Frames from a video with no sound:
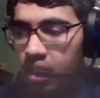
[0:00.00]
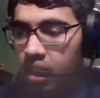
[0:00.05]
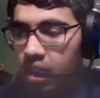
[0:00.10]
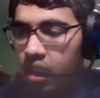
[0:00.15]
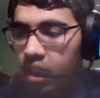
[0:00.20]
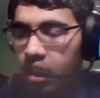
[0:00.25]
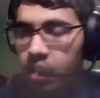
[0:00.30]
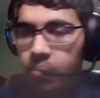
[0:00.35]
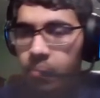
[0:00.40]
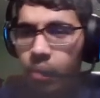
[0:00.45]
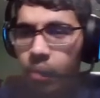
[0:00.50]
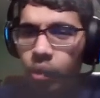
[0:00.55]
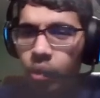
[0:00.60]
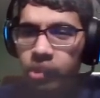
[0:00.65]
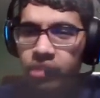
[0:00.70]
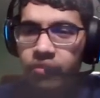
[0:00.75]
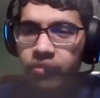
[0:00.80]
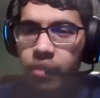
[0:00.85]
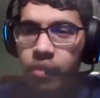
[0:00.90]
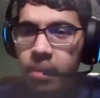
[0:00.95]

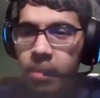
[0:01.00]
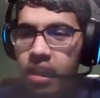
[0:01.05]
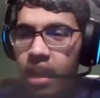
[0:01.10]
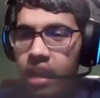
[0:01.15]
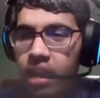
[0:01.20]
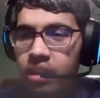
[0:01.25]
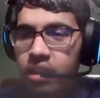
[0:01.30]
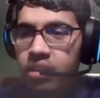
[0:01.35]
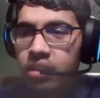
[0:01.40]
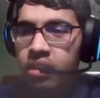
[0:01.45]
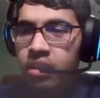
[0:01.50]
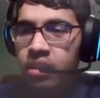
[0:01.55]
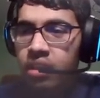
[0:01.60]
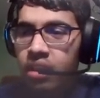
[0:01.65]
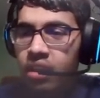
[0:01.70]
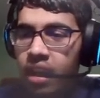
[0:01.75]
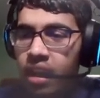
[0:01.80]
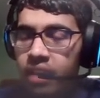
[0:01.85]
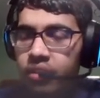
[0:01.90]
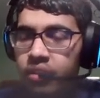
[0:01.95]
Molde, for me, I
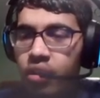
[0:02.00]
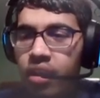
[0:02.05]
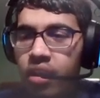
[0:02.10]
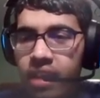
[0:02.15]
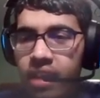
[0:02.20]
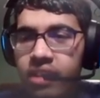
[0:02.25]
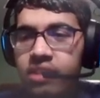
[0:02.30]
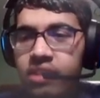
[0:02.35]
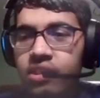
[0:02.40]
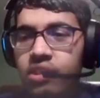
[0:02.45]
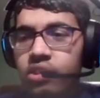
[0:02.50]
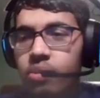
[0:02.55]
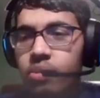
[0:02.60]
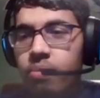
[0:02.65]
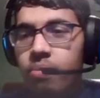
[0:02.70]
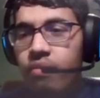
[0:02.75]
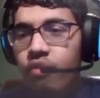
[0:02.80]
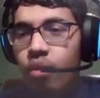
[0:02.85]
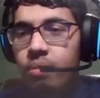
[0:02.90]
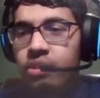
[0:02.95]
thought had a decent
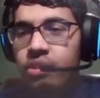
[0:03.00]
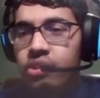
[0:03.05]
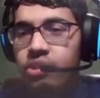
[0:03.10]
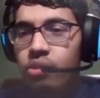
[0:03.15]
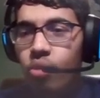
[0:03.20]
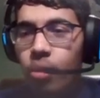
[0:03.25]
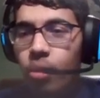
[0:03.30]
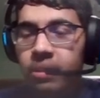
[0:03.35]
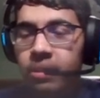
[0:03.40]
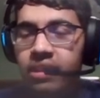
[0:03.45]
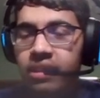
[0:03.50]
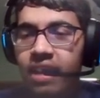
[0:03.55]
performance in the Europa League.